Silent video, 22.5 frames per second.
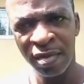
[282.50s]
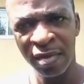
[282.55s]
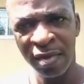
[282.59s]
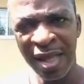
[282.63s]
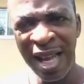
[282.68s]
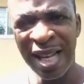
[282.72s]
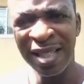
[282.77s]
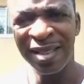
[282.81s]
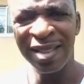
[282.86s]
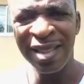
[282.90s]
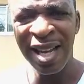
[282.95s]

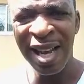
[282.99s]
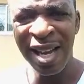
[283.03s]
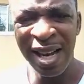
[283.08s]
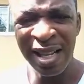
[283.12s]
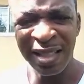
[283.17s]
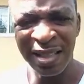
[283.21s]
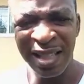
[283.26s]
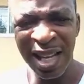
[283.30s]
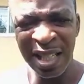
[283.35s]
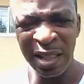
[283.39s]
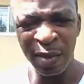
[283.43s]
That
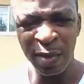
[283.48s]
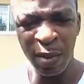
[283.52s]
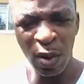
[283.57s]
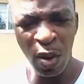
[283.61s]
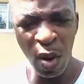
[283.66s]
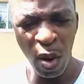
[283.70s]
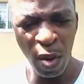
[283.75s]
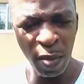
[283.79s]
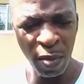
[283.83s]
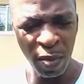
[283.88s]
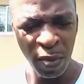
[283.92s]
silence has
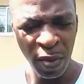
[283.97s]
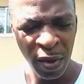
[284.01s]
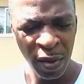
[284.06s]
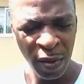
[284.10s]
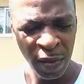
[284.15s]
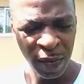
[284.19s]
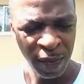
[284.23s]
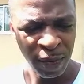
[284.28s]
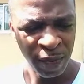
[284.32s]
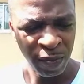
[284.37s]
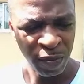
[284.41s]
become
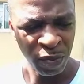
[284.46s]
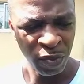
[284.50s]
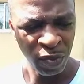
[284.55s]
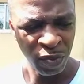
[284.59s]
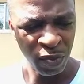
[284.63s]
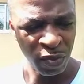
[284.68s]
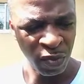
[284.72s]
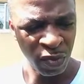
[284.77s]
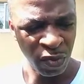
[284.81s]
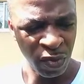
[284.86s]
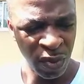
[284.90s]

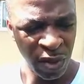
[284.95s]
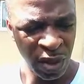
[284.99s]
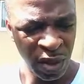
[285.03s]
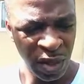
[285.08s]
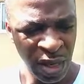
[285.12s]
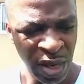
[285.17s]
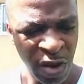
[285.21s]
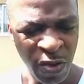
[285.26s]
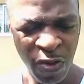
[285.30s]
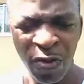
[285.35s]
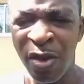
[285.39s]

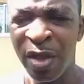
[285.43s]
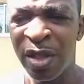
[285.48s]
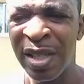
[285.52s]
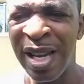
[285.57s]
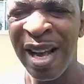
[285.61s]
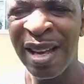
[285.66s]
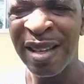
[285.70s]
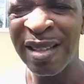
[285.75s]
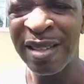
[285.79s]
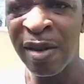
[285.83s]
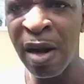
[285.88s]
a
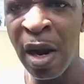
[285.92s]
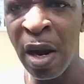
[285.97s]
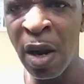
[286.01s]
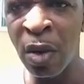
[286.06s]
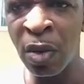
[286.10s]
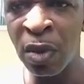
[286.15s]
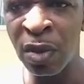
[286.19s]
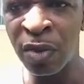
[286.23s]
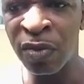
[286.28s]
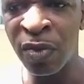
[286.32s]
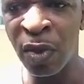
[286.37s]
fertile
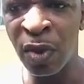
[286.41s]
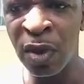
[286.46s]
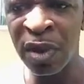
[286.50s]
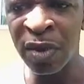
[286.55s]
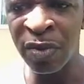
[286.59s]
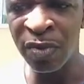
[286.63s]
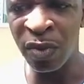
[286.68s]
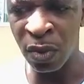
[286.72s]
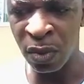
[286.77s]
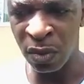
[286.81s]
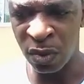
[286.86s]
ground for
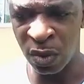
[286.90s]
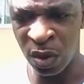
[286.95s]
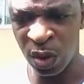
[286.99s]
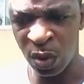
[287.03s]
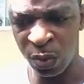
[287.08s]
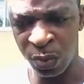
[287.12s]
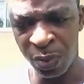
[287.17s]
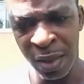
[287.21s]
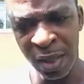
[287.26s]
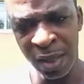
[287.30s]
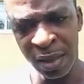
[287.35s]
evil to
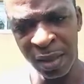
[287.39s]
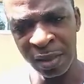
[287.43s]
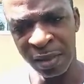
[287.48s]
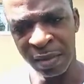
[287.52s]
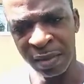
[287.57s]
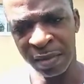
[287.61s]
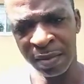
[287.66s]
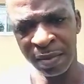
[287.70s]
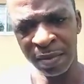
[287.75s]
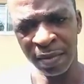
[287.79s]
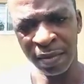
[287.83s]
spread
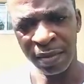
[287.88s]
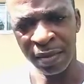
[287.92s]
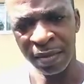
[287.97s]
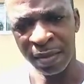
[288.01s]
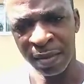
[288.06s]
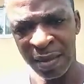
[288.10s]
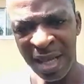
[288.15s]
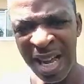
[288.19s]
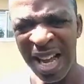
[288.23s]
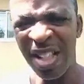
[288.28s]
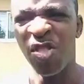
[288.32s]

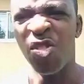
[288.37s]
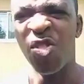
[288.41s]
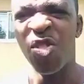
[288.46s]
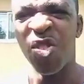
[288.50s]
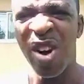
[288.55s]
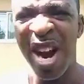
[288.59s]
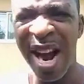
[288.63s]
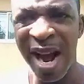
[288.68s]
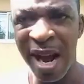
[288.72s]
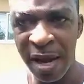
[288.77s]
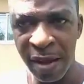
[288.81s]
and
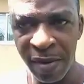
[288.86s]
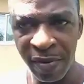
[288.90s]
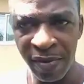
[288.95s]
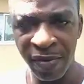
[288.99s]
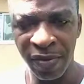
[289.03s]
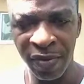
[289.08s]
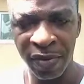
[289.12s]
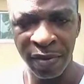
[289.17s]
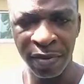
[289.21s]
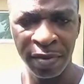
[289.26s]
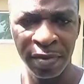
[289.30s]
thrive.